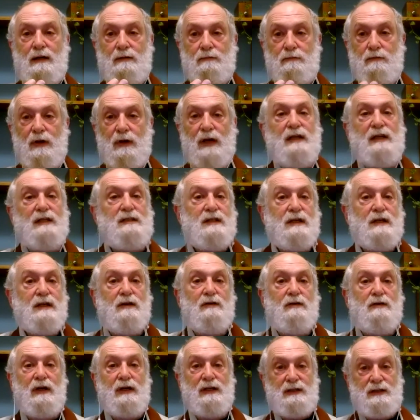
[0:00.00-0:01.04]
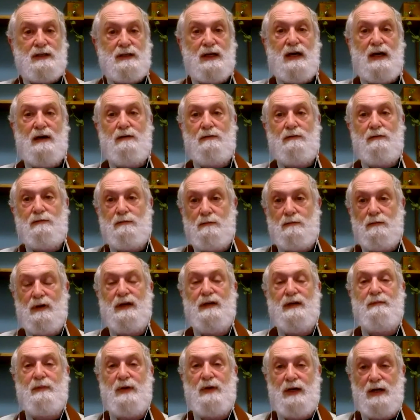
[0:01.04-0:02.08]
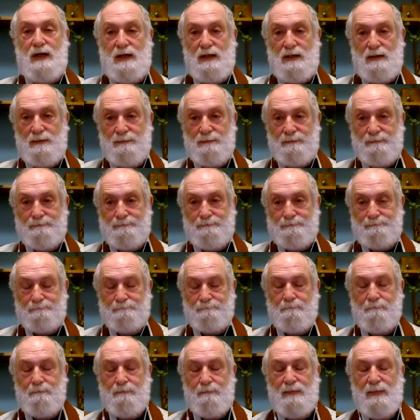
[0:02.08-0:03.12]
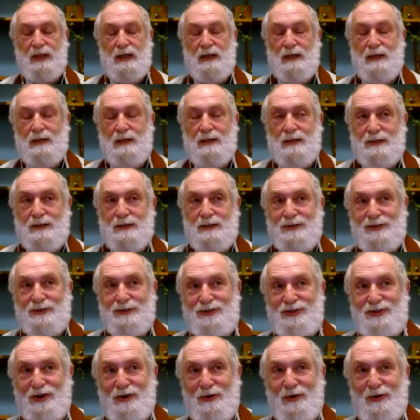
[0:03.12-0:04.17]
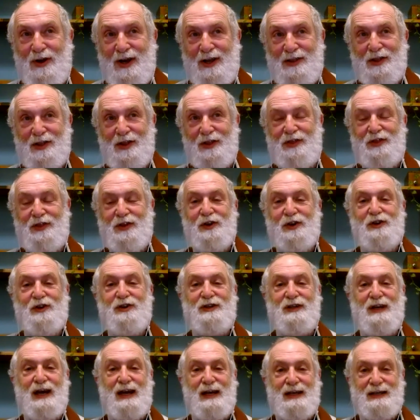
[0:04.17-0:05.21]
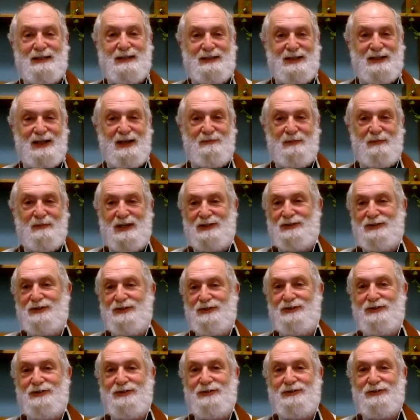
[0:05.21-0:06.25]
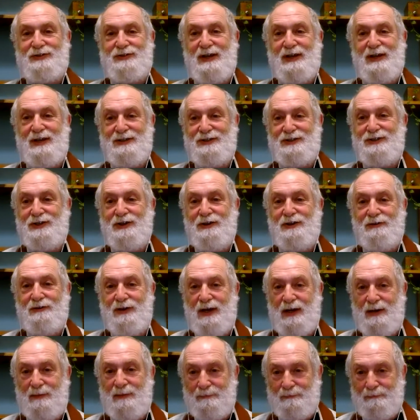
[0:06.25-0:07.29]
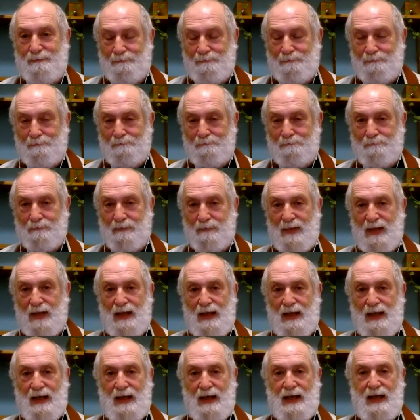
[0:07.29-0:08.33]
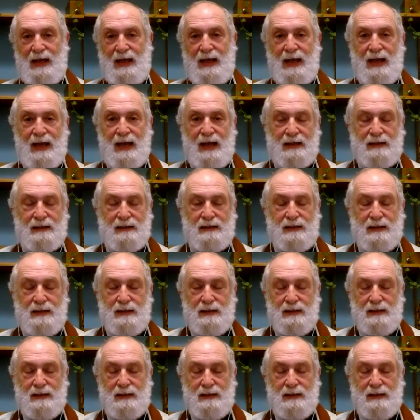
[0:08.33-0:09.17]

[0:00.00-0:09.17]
raising great doubt, what am I? So on the third night, Zen Master Seung Sahn showed up. And